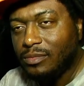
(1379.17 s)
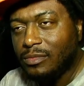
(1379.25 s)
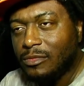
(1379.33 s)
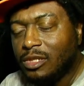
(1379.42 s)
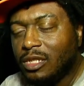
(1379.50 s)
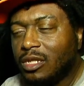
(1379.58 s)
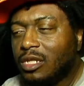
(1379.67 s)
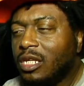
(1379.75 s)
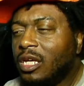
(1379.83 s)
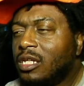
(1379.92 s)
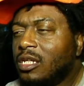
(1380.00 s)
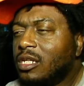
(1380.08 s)
The
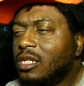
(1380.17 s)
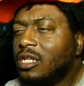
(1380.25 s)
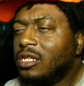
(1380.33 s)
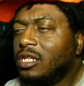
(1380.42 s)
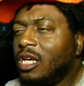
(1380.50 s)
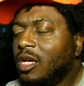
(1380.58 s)
thing